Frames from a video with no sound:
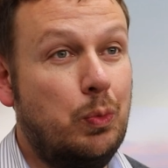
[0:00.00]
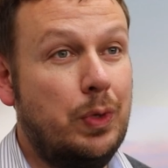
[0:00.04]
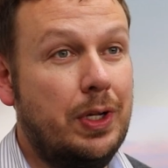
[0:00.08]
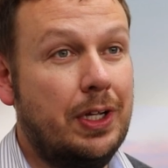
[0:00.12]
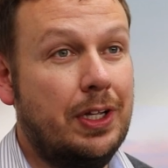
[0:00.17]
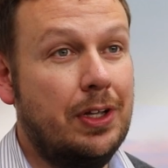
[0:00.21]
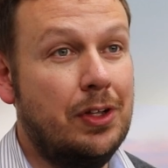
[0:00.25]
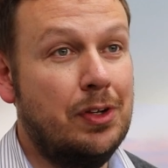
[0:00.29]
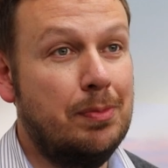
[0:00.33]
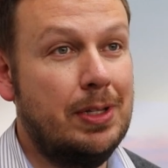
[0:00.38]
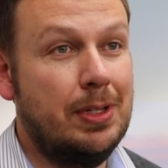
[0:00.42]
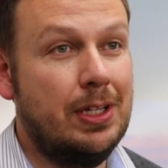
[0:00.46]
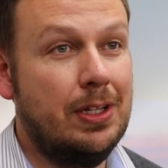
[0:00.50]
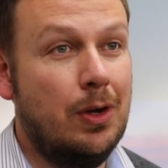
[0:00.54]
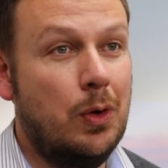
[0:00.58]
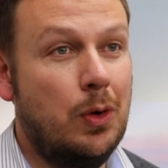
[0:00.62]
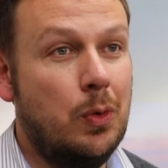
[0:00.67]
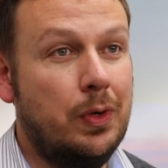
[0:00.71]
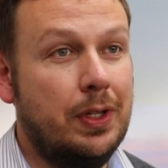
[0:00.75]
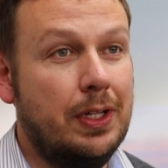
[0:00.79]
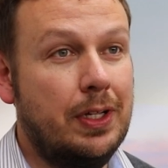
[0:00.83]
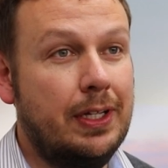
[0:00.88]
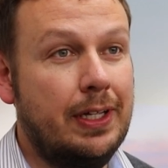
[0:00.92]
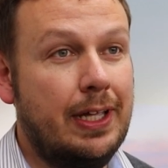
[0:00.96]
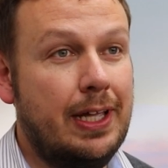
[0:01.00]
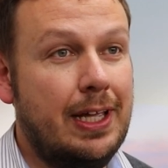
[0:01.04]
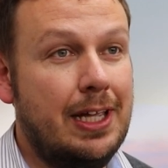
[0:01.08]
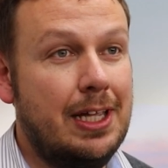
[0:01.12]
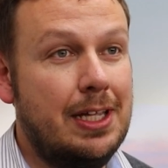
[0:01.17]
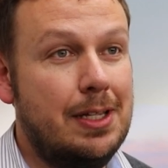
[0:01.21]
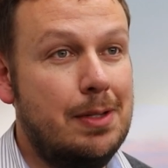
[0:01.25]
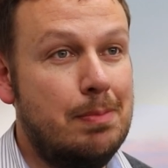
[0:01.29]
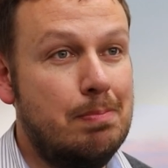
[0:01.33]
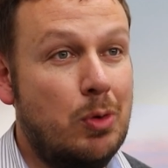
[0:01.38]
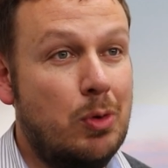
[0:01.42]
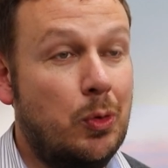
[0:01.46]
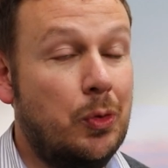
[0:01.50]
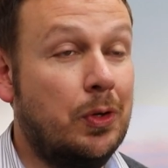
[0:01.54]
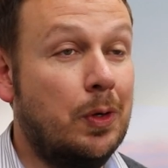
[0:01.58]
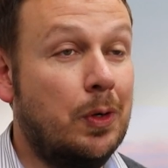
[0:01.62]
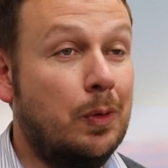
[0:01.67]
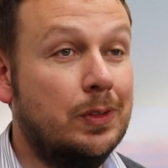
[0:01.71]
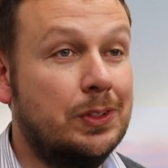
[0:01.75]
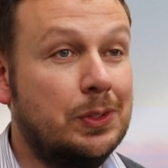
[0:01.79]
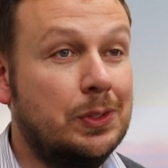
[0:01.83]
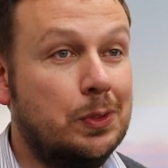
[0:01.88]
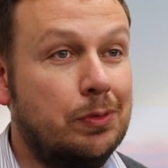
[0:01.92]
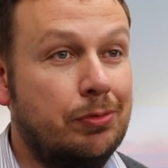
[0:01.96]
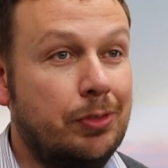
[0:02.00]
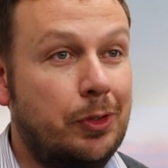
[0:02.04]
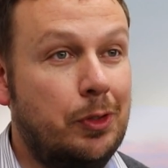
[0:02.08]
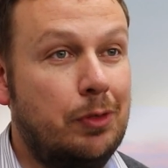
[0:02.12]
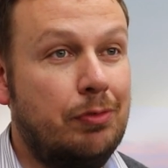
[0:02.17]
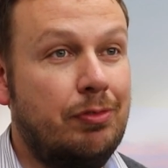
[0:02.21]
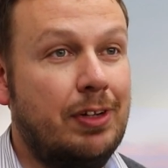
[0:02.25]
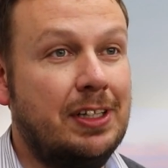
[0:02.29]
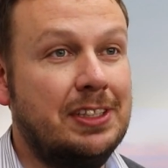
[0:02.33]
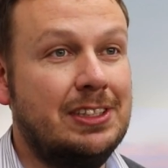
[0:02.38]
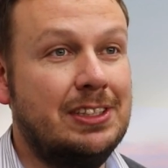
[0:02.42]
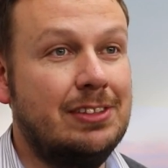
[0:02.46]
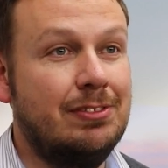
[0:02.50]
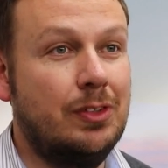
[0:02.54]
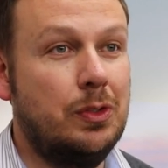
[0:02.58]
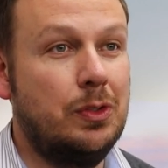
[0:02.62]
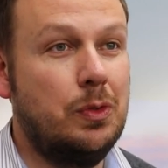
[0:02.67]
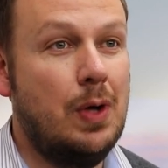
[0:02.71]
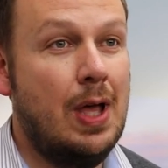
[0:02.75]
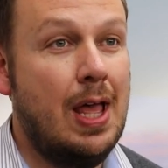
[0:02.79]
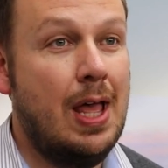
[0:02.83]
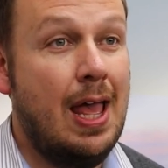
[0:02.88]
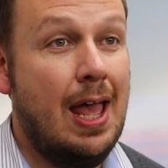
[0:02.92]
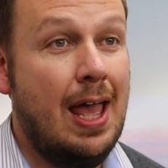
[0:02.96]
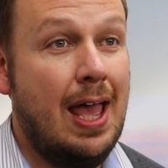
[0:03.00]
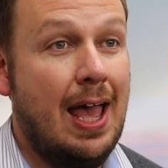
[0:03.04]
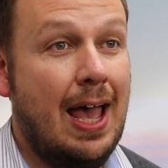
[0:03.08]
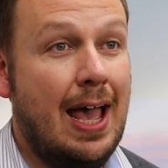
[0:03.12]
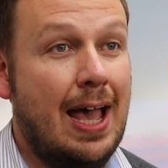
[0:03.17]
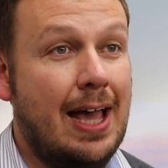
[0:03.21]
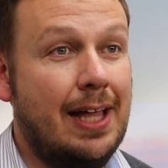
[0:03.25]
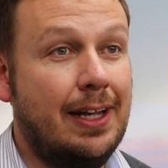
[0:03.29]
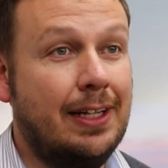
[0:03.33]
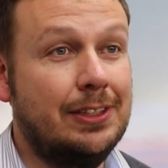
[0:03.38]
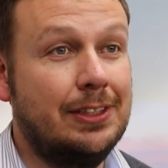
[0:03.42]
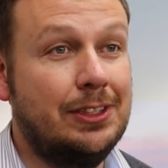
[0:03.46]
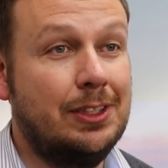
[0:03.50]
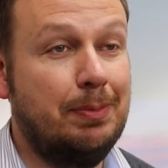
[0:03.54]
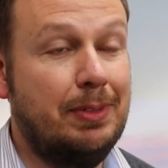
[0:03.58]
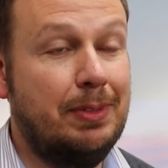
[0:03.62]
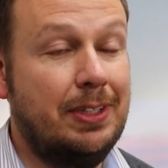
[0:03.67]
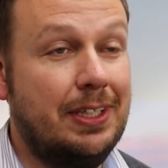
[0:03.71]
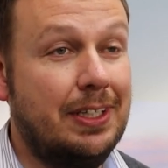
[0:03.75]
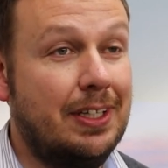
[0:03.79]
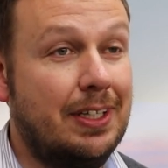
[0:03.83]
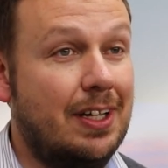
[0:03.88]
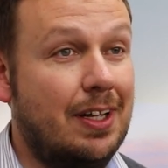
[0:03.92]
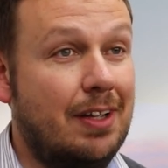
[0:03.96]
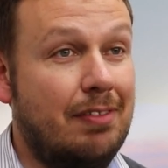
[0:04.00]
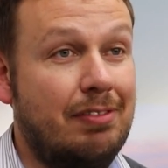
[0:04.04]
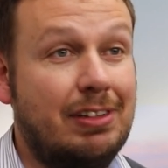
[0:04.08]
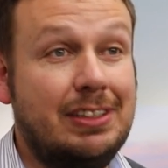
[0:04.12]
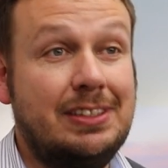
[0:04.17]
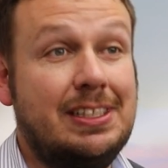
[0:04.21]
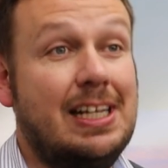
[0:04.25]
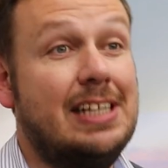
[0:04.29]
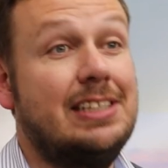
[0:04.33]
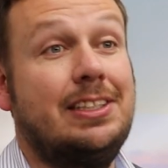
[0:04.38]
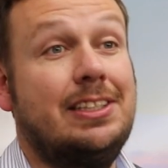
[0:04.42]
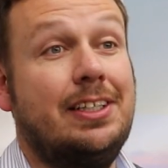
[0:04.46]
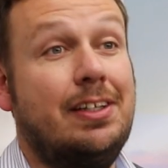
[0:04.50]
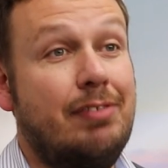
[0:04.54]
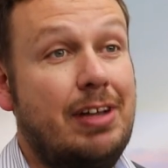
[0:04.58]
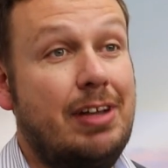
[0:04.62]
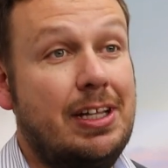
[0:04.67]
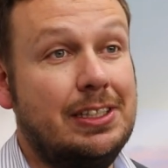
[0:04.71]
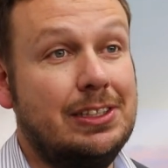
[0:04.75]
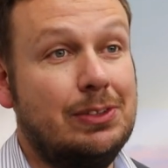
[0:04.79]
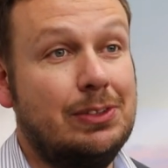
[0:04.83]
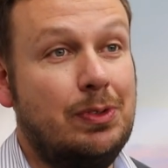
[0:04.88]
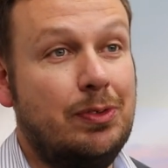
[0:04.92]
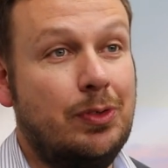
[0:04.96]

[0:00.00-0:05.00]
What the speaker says: we're going to be holding a Multicultural Food Festival, and it should be a fantastic event.